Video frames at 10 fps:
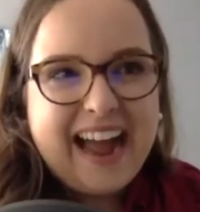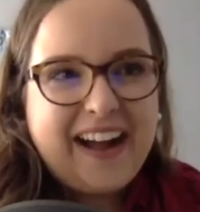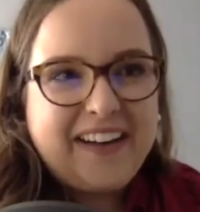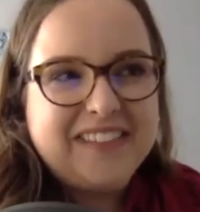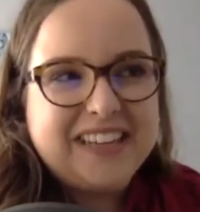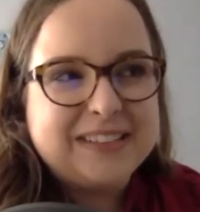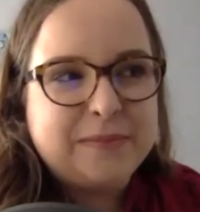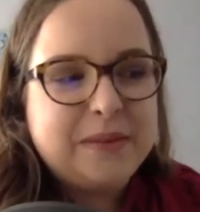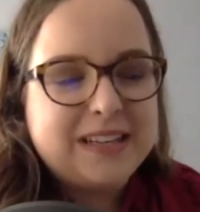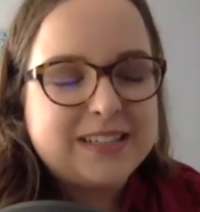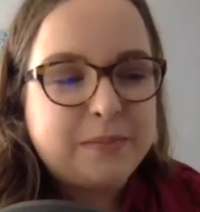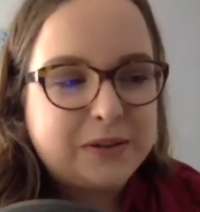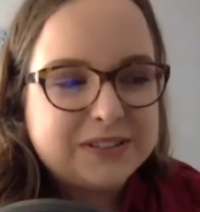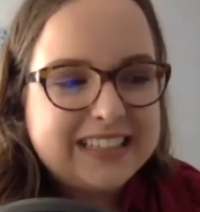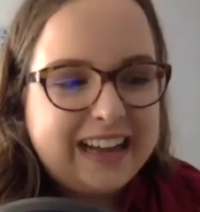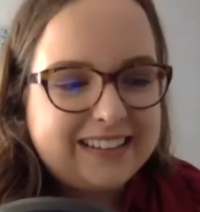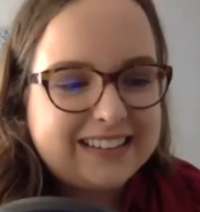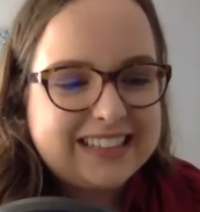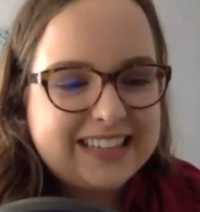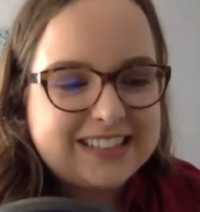It's a
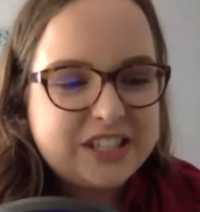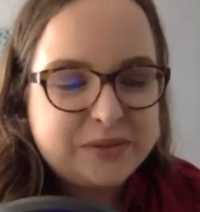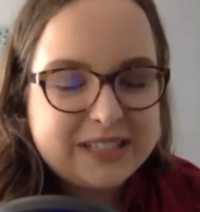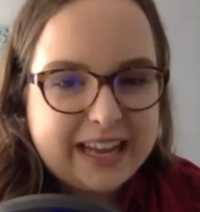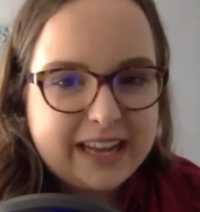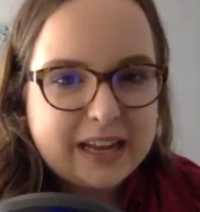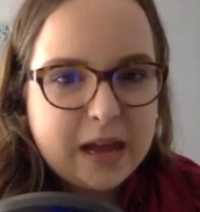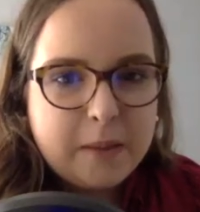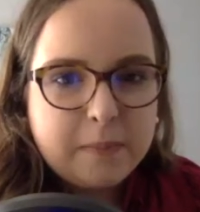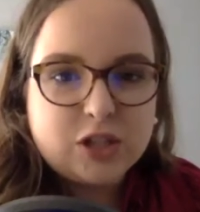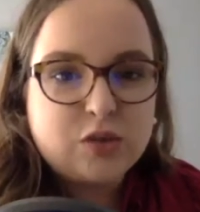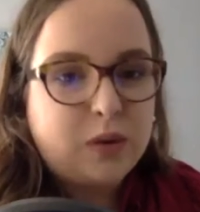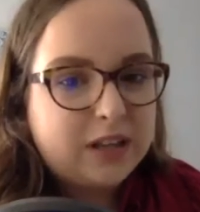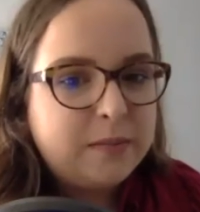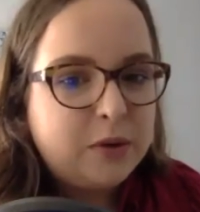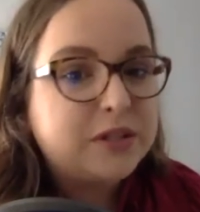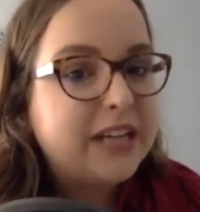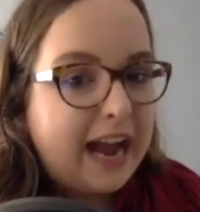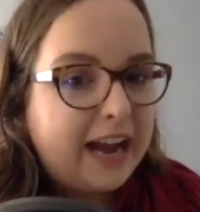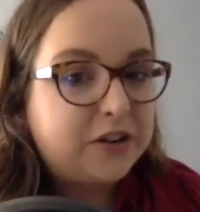personality test that you take, but it's one of the most
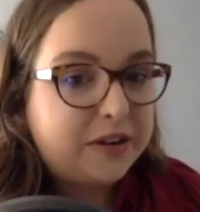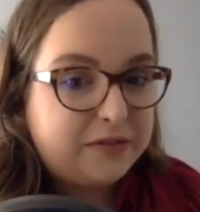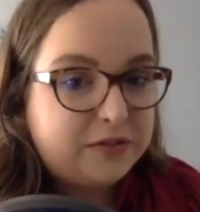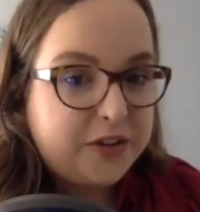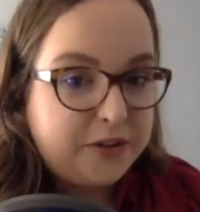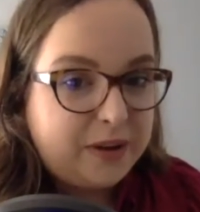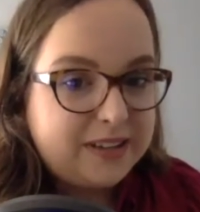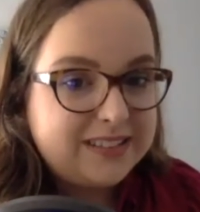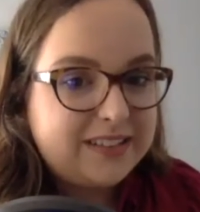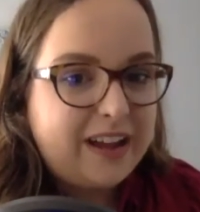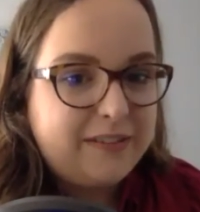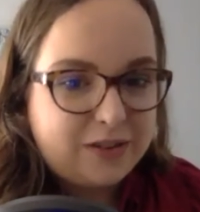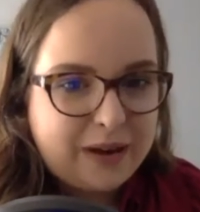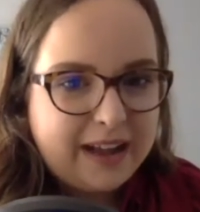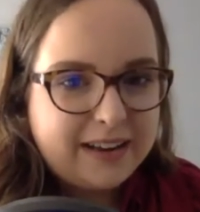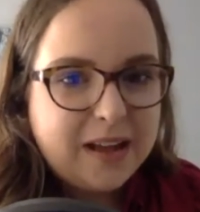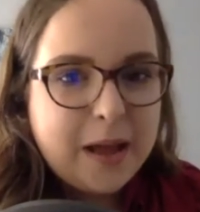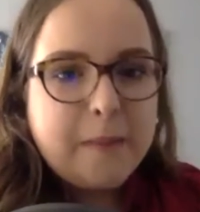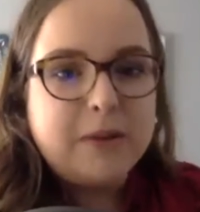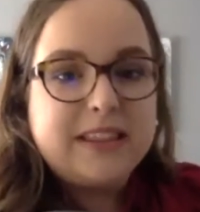accurate free ones I've ever read.
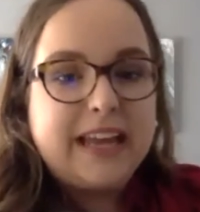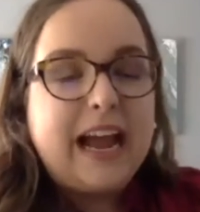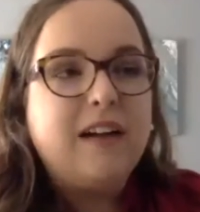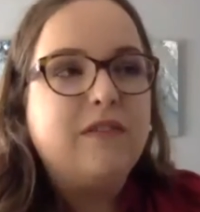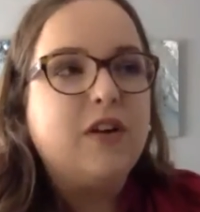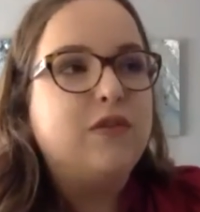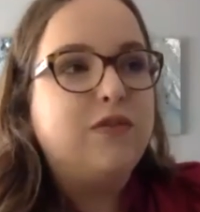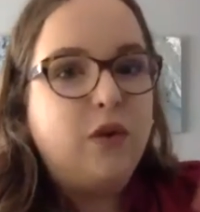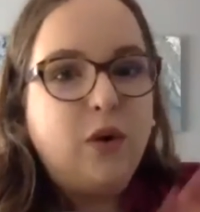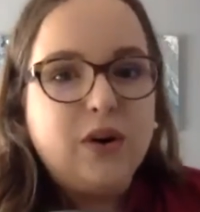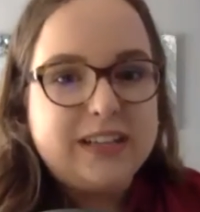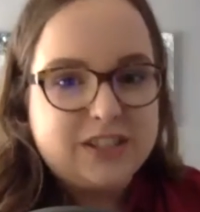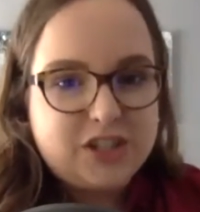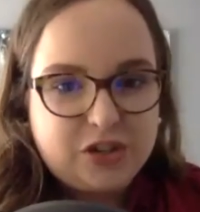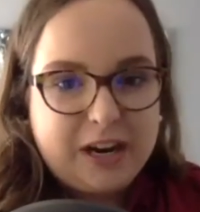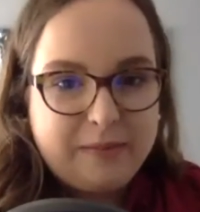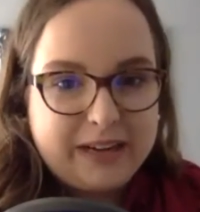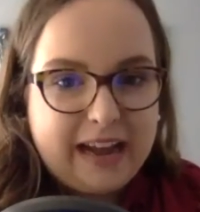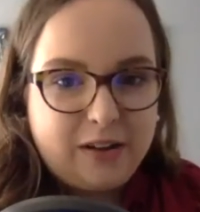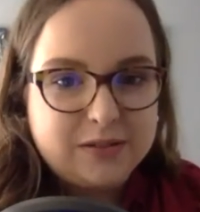But they have full Instagram
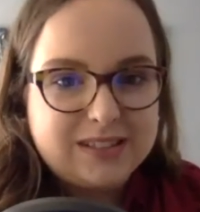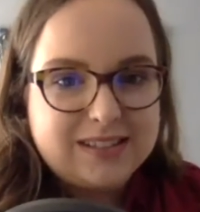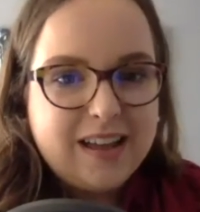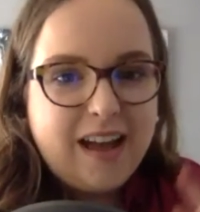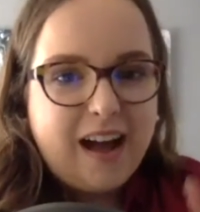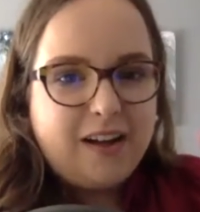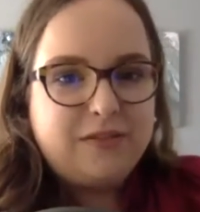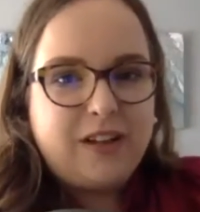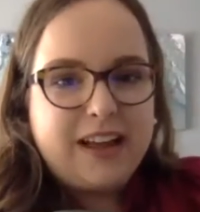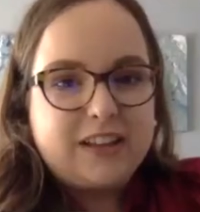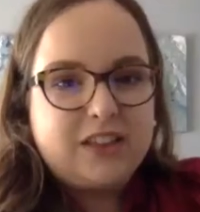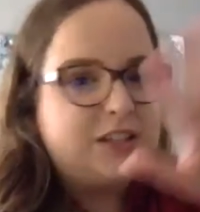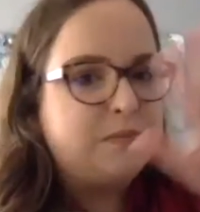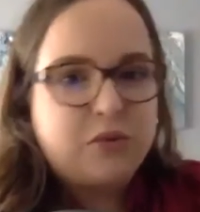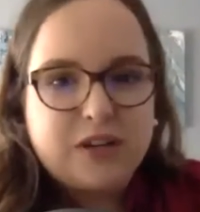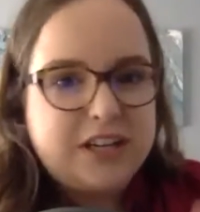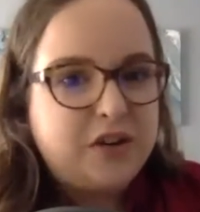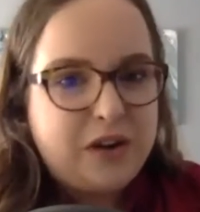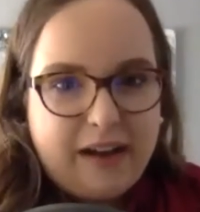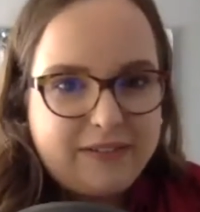accounts of like these pretty
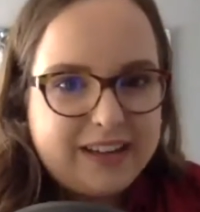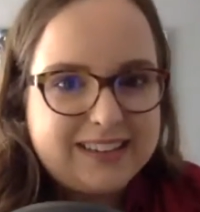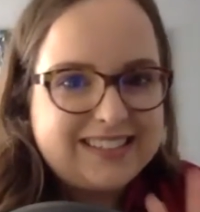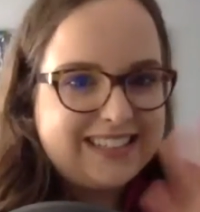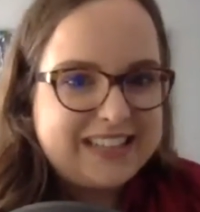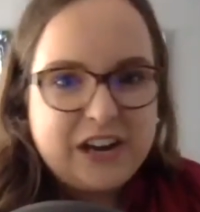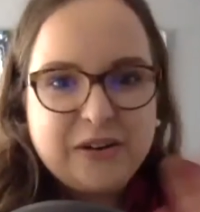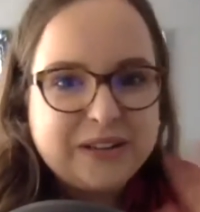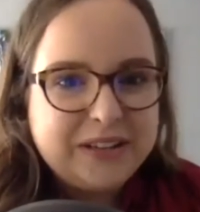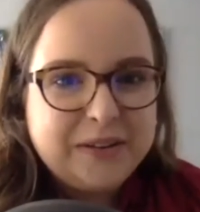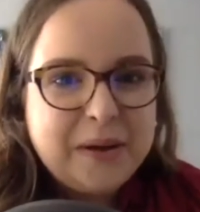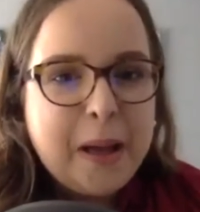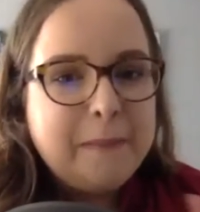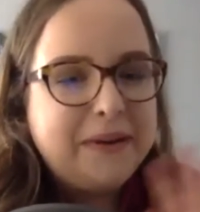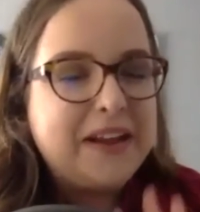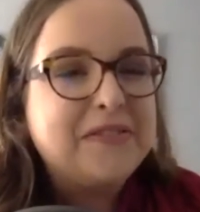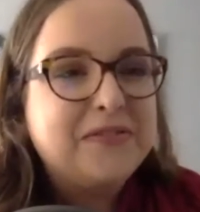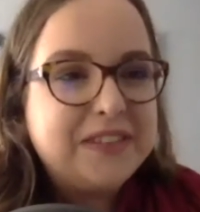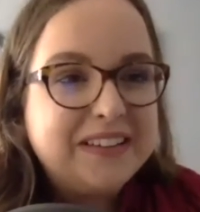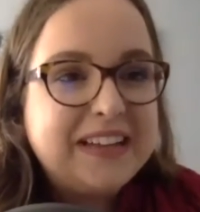graphics that tell you. But I
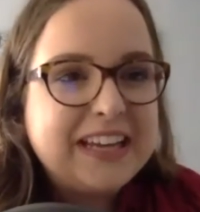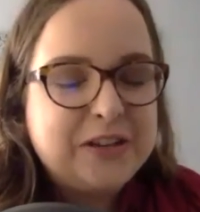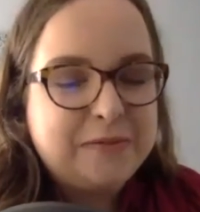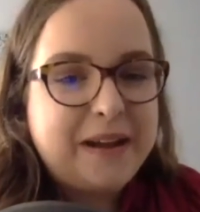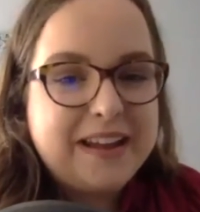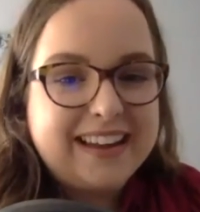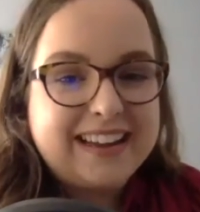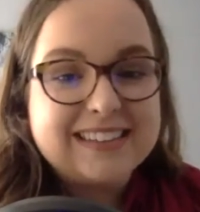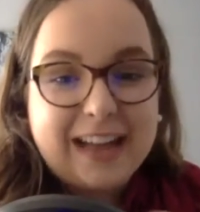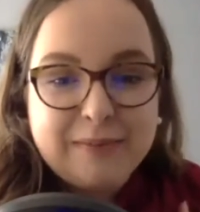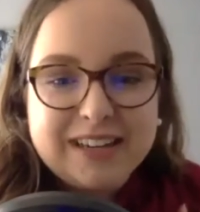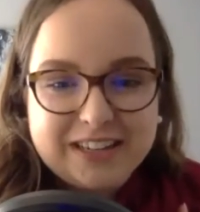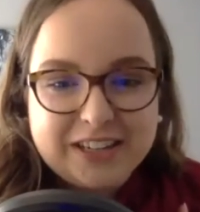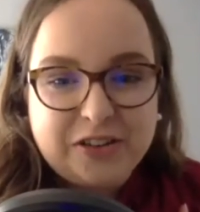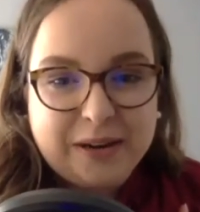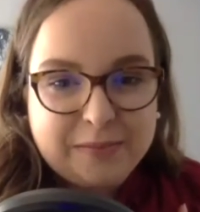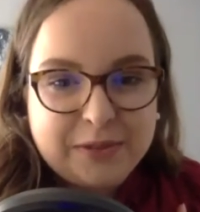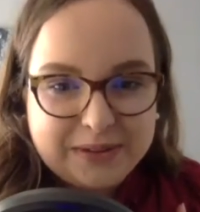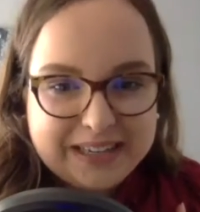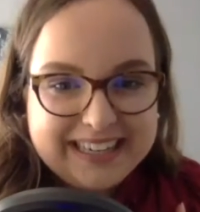feel like you might, because I'm an Enneagram
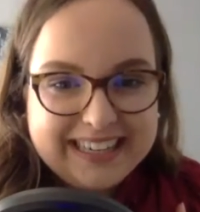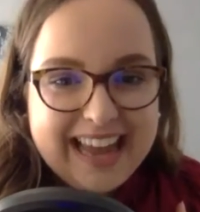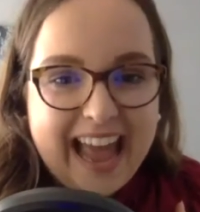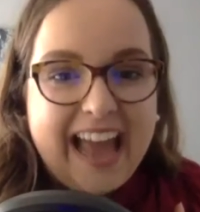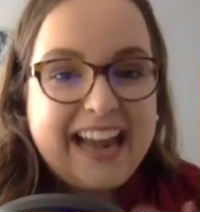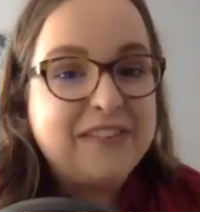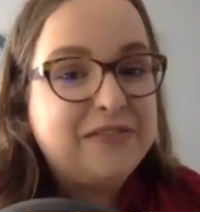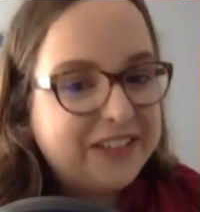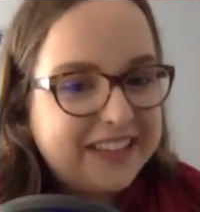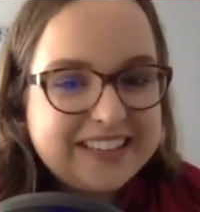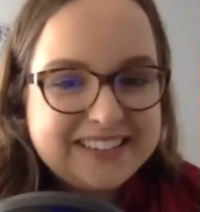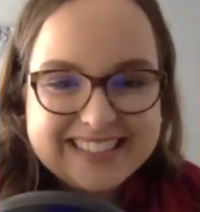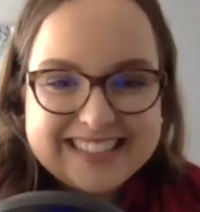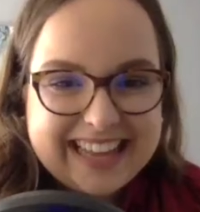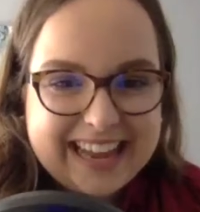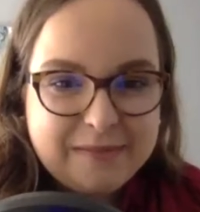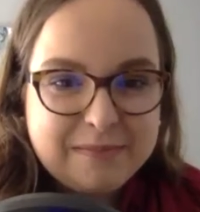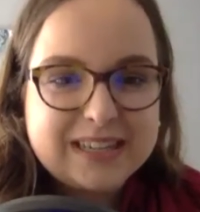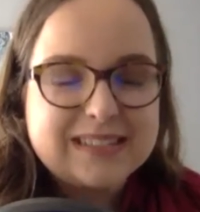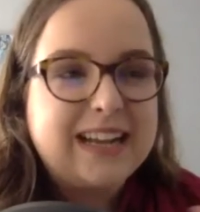3, and I feel like you're the same,
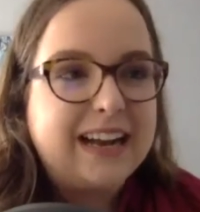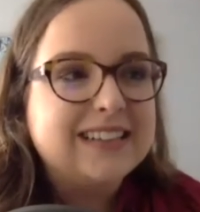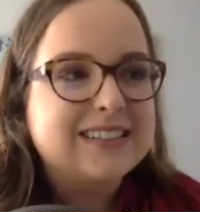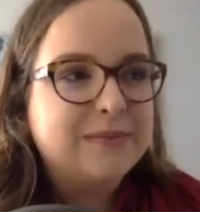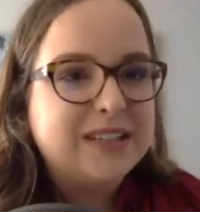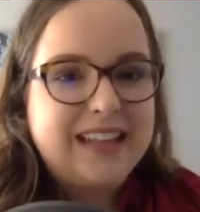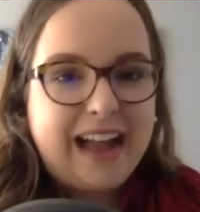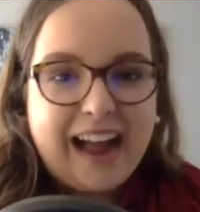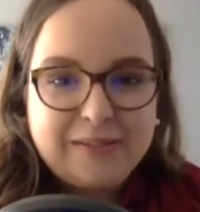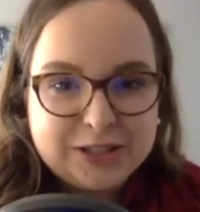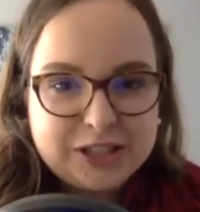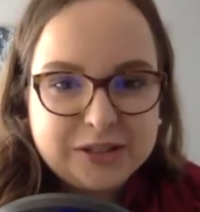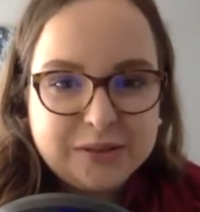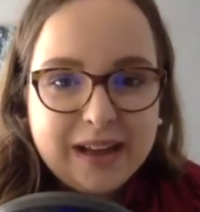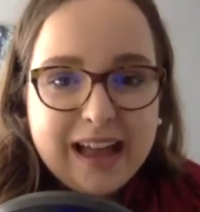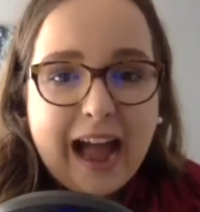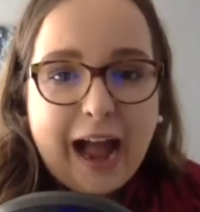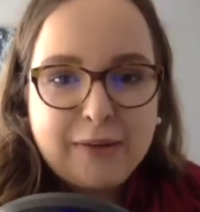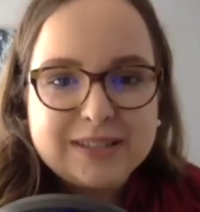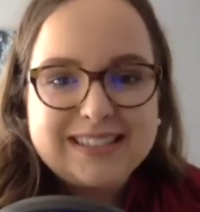because that is something that I would do.
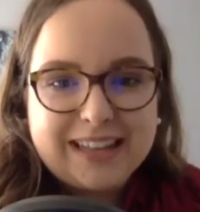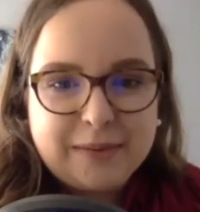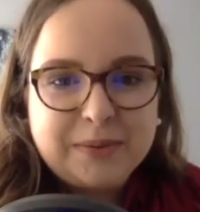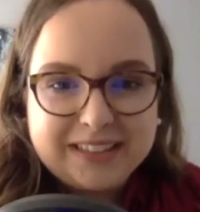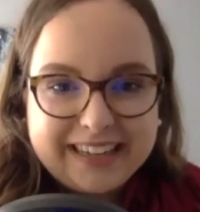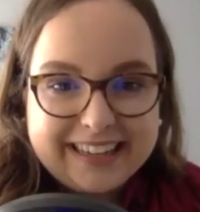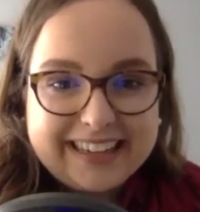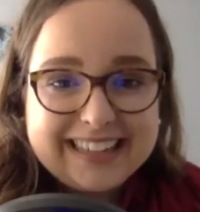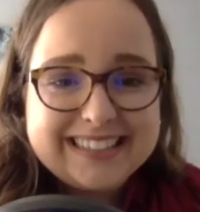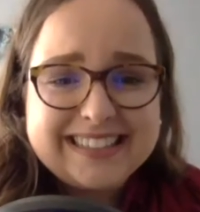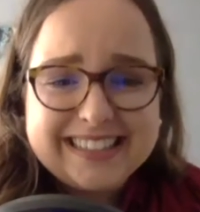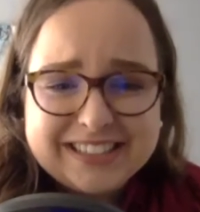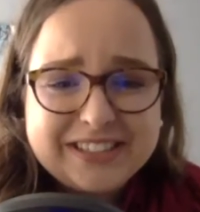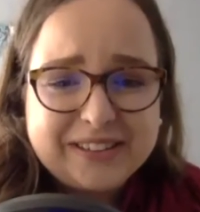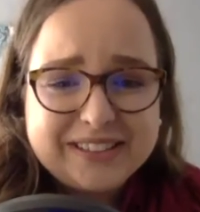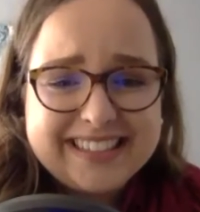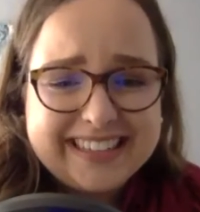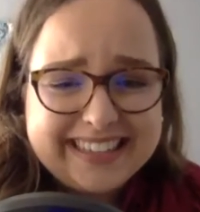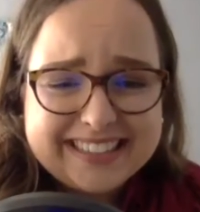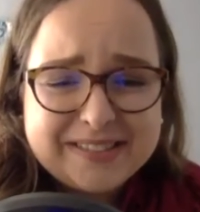I would set up a link and start
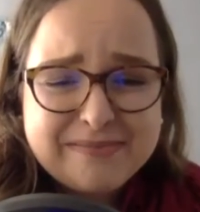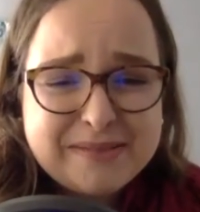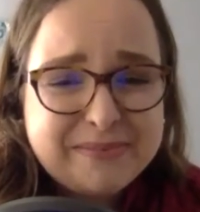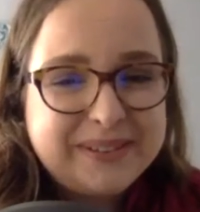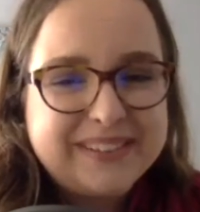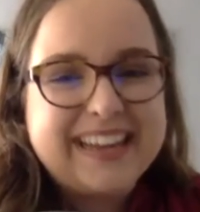sending it to people.